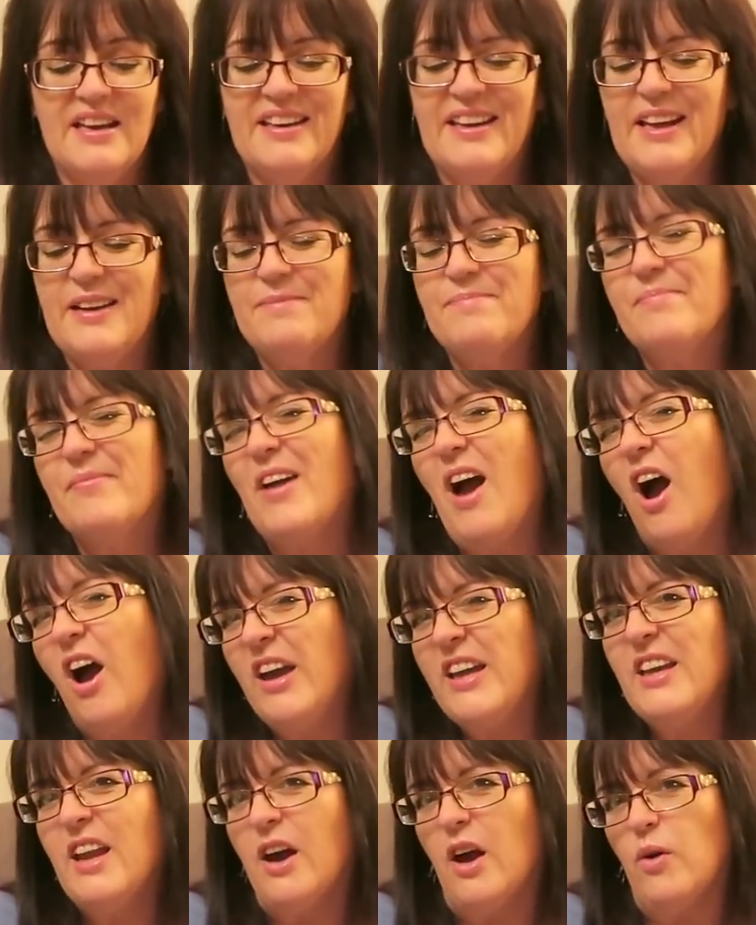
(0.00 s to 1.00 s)
Now,
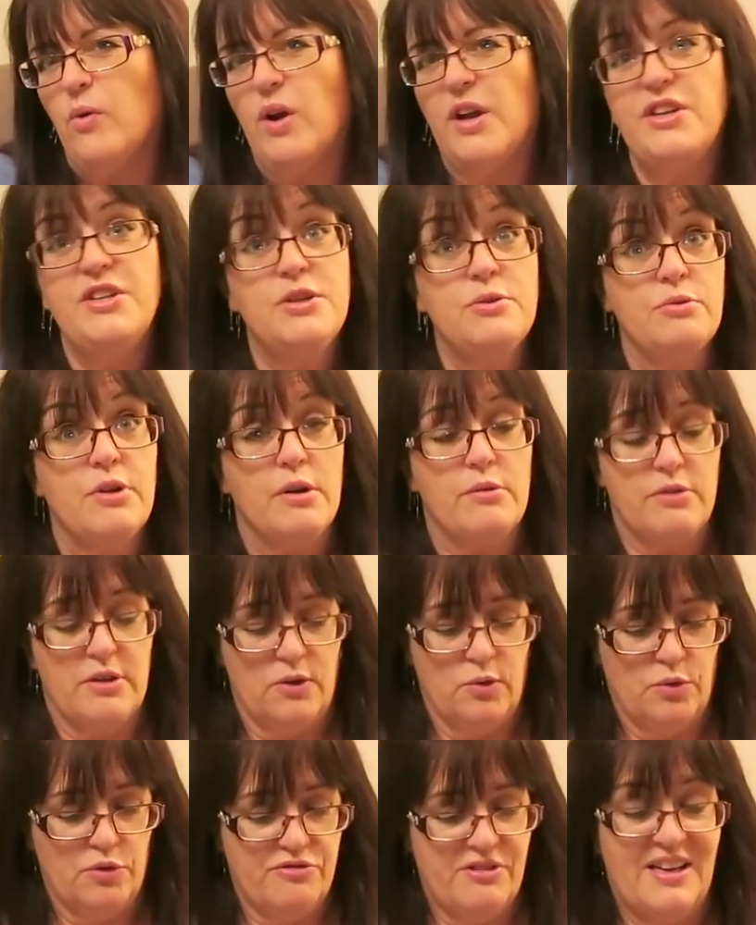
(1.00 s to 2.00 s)
I know, and you know,
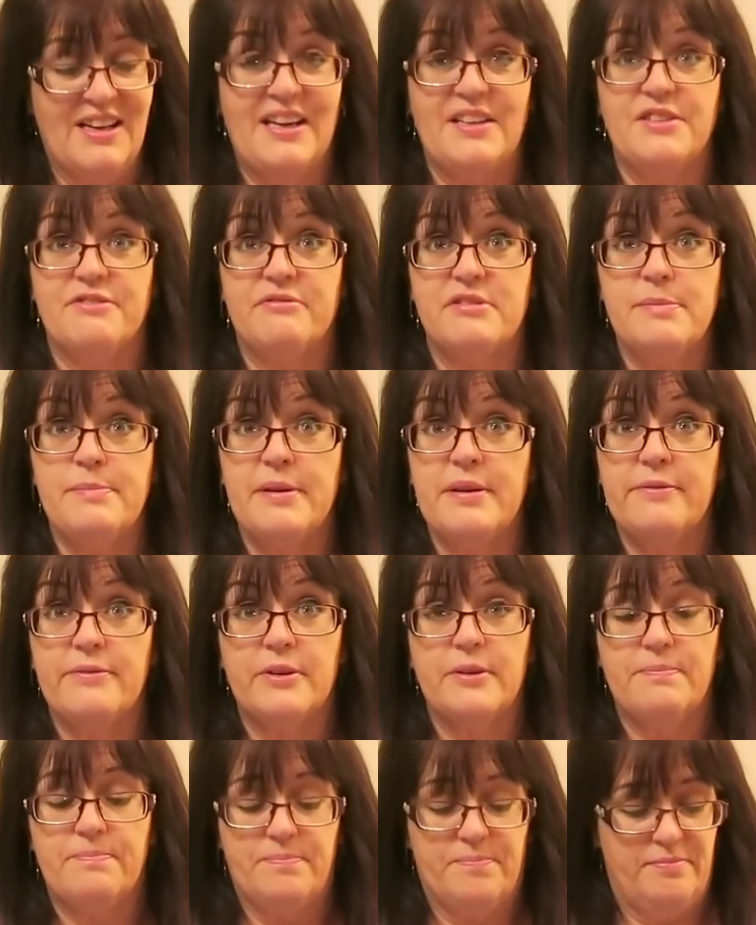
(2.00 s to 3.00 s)
that laundry cleanser is a bit of
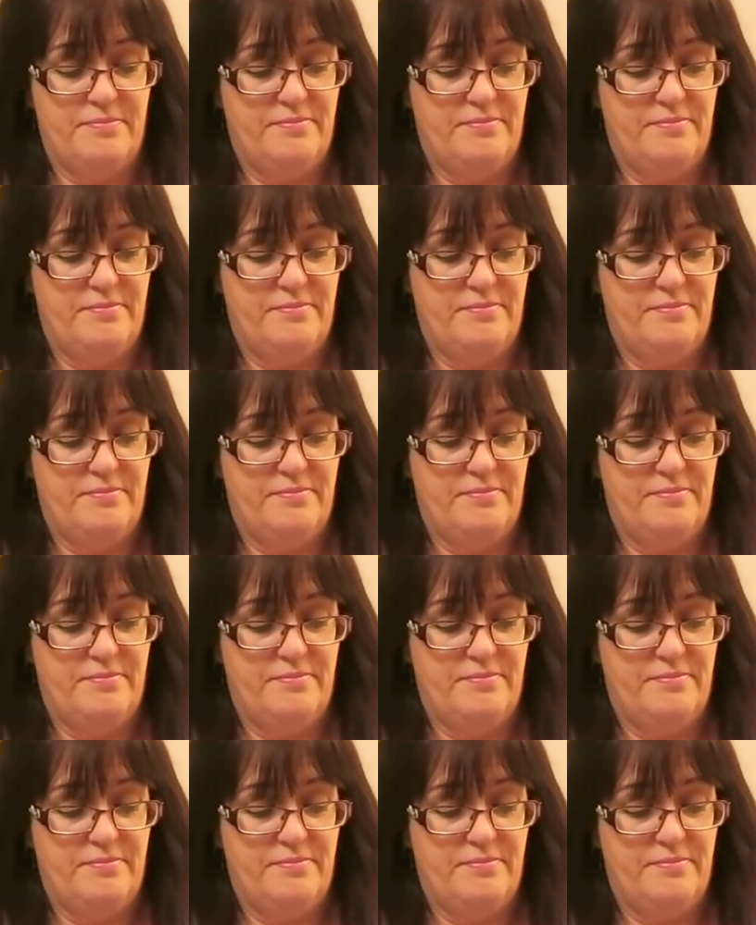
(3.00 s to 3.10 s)
a